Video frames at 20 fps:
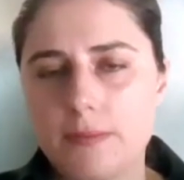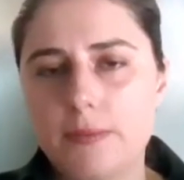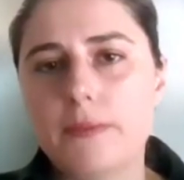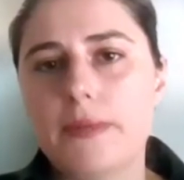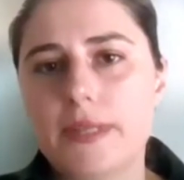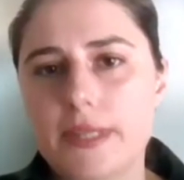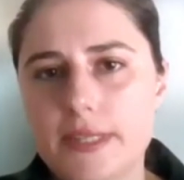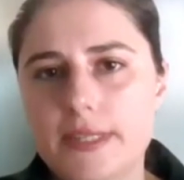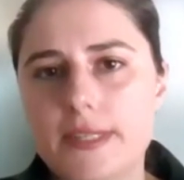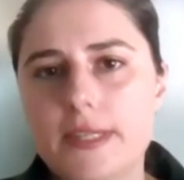
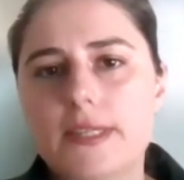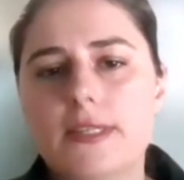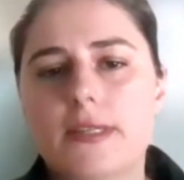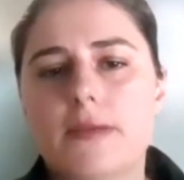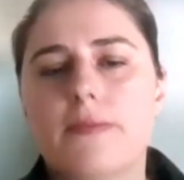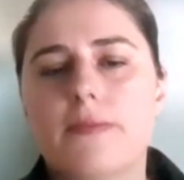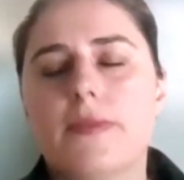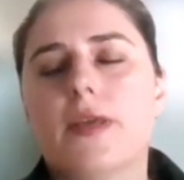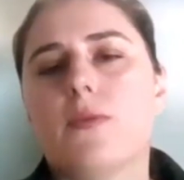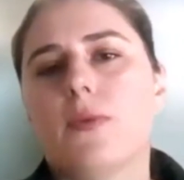implement a
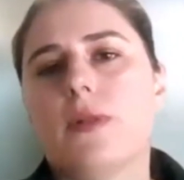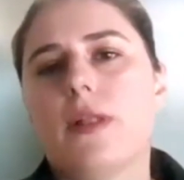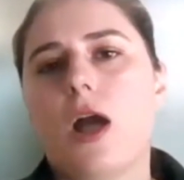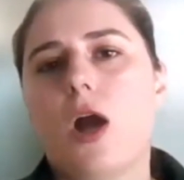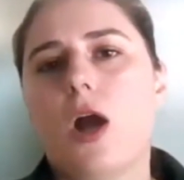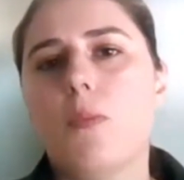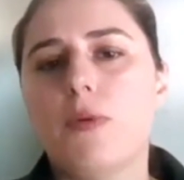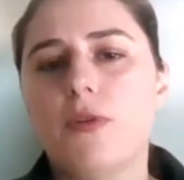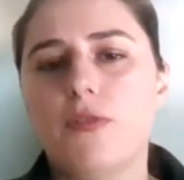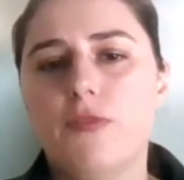system that will
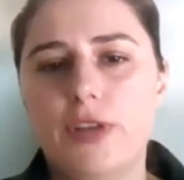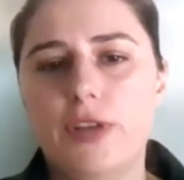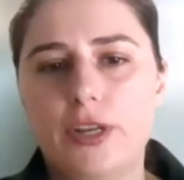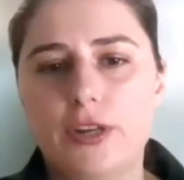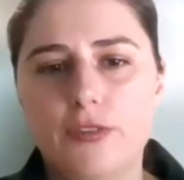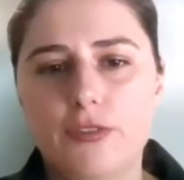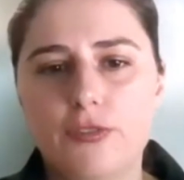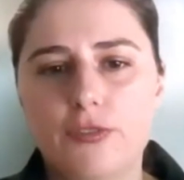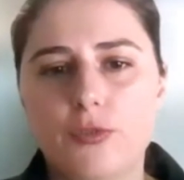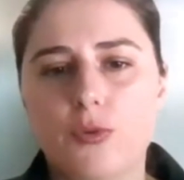help
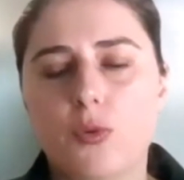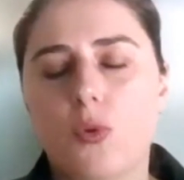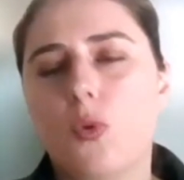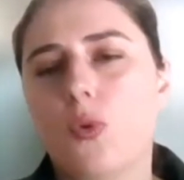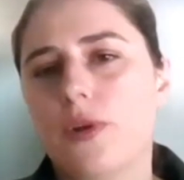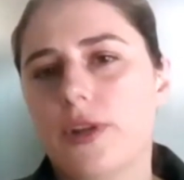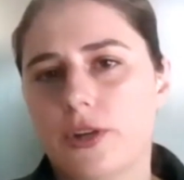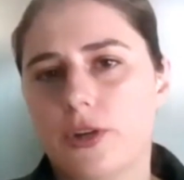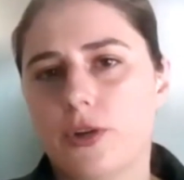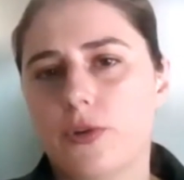prevent
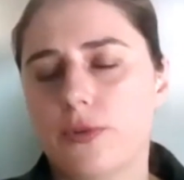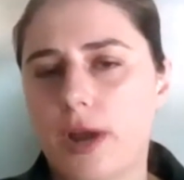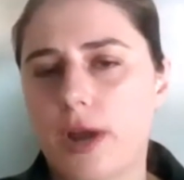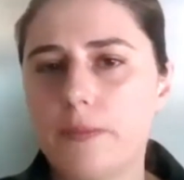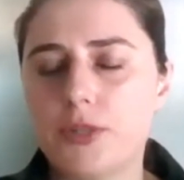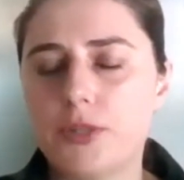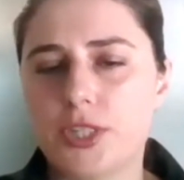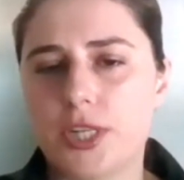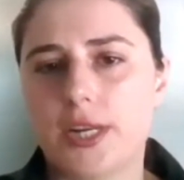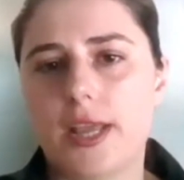fraud and
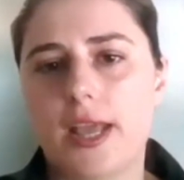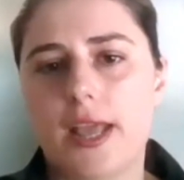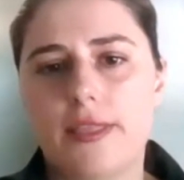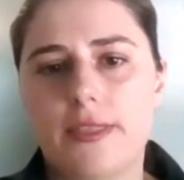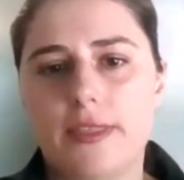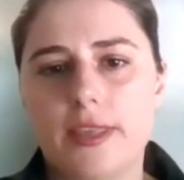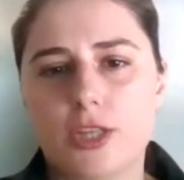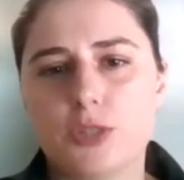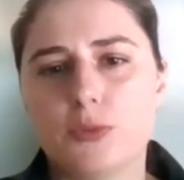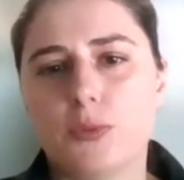corruption
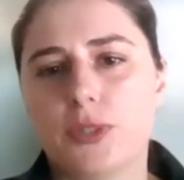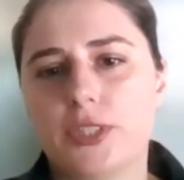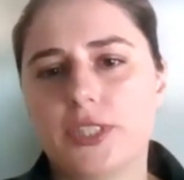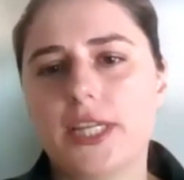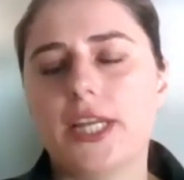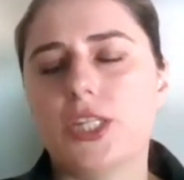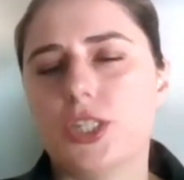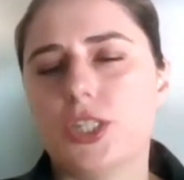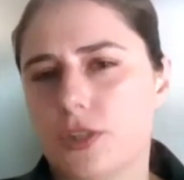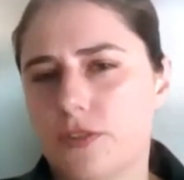and the
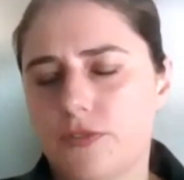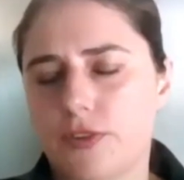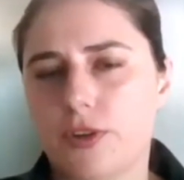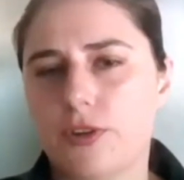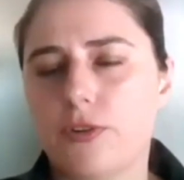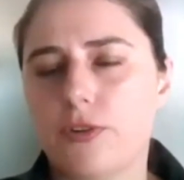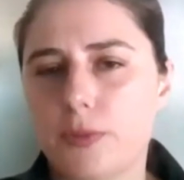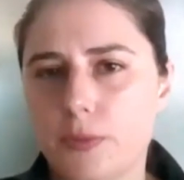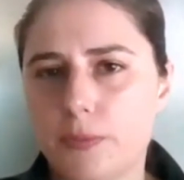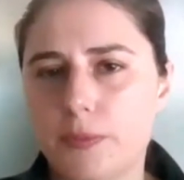exploitation of
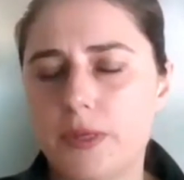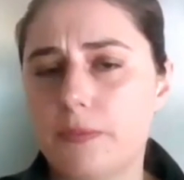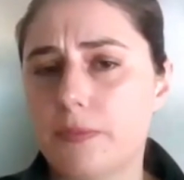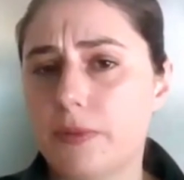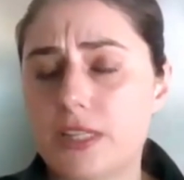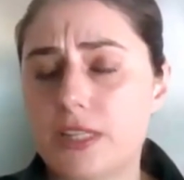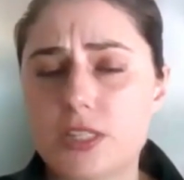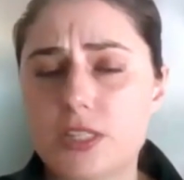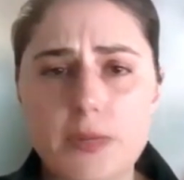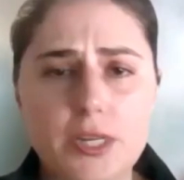vulnerable
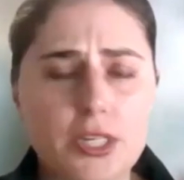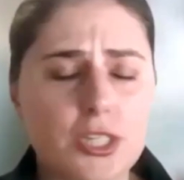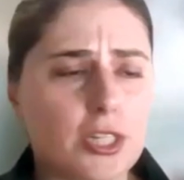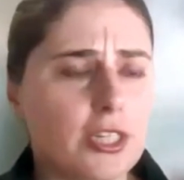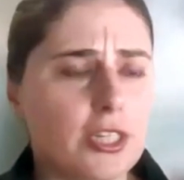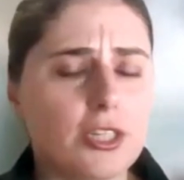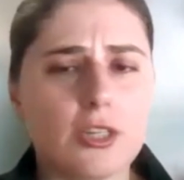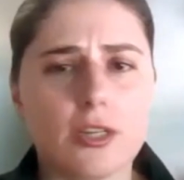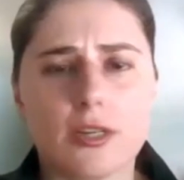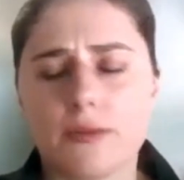people,
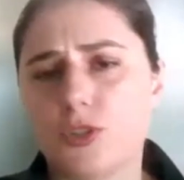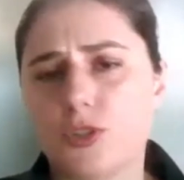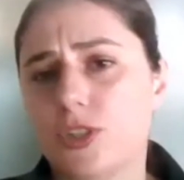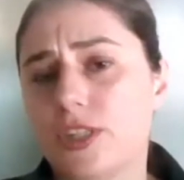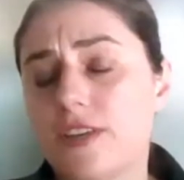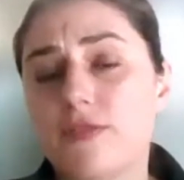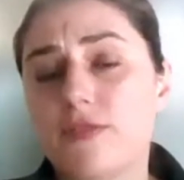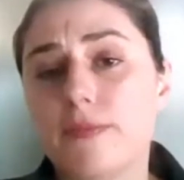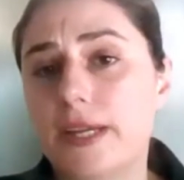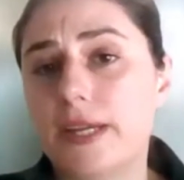especially to
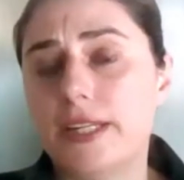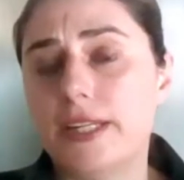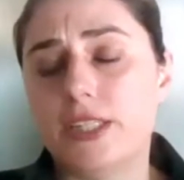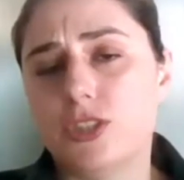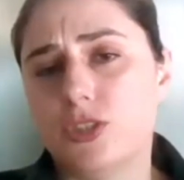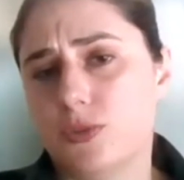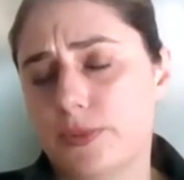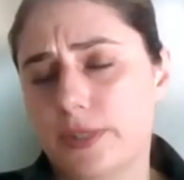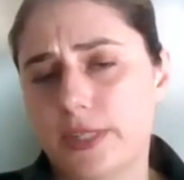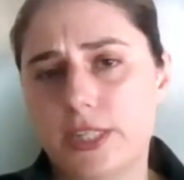give money
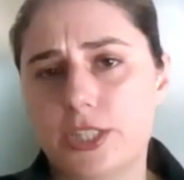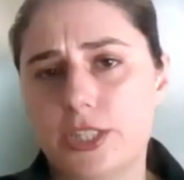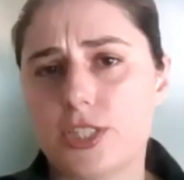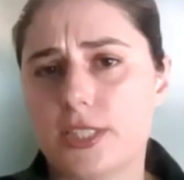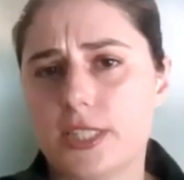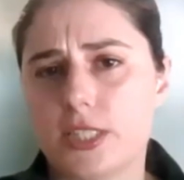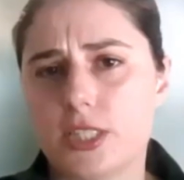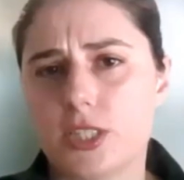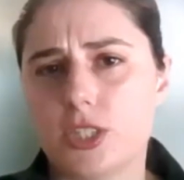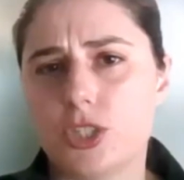to
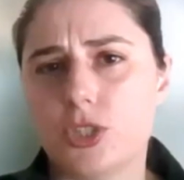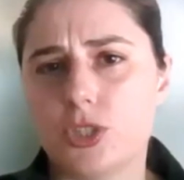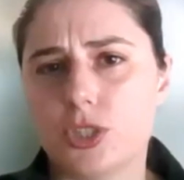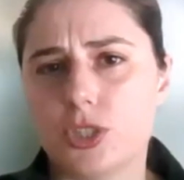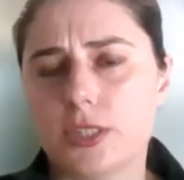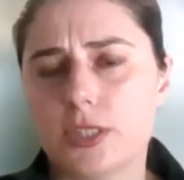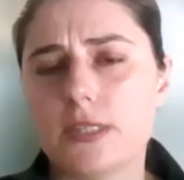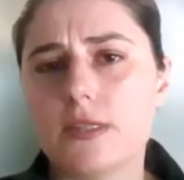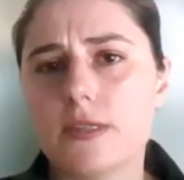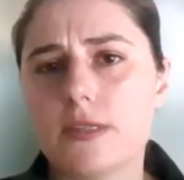religious
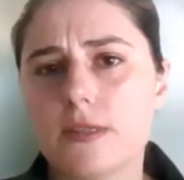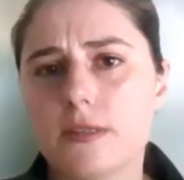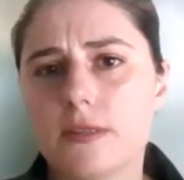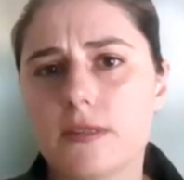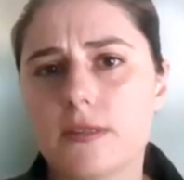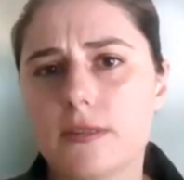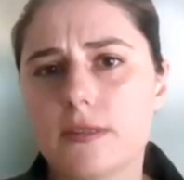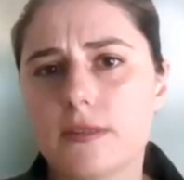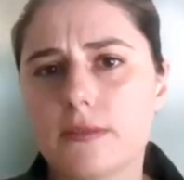institutions?